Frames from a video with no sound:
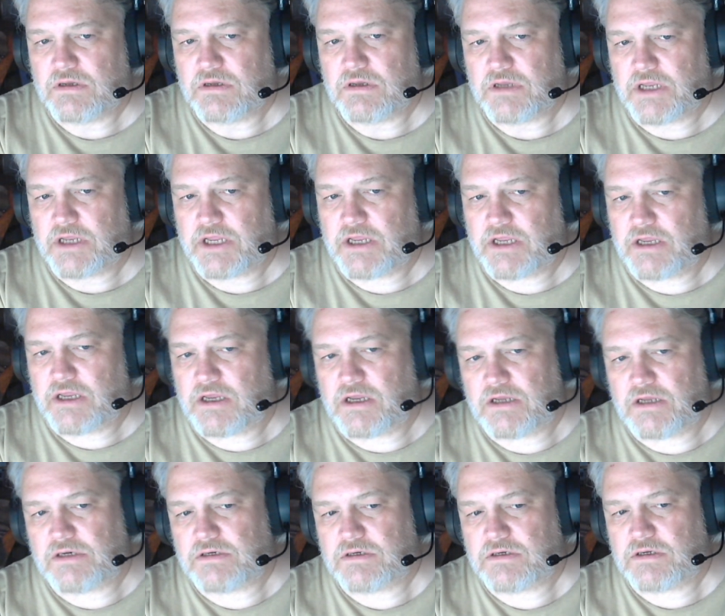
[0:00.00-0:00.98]

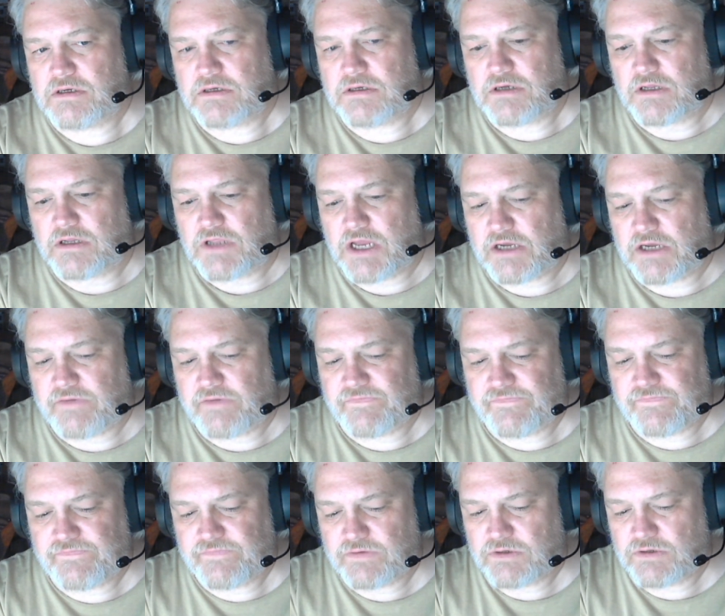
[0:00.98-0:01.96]
and a lot of
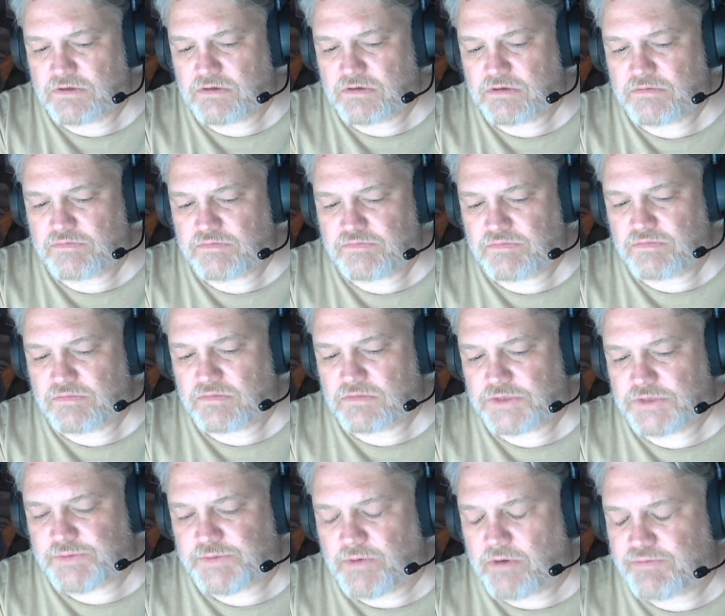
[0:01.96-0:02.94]

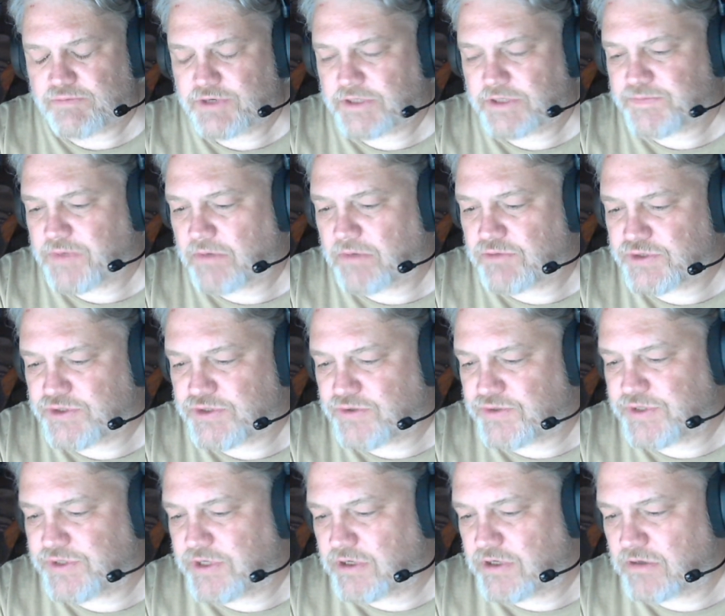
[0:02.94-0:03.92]
small press
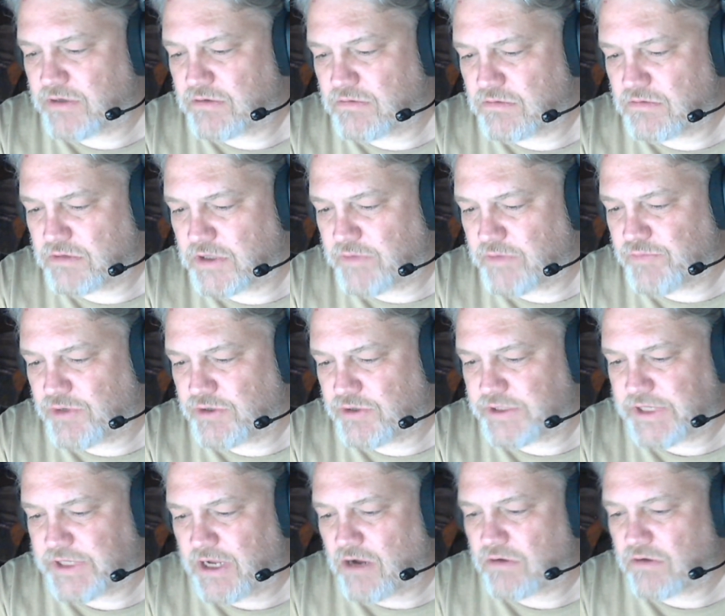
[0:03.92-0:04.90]
publishers get burnt
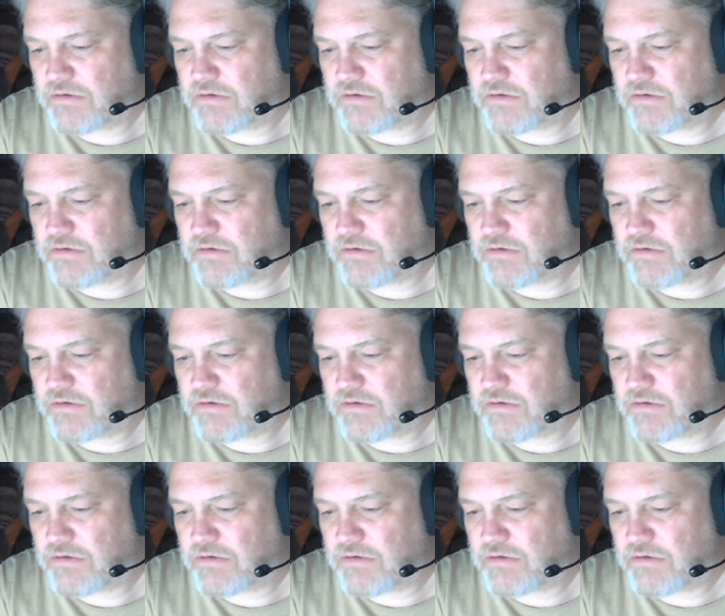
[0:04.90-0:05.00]
out.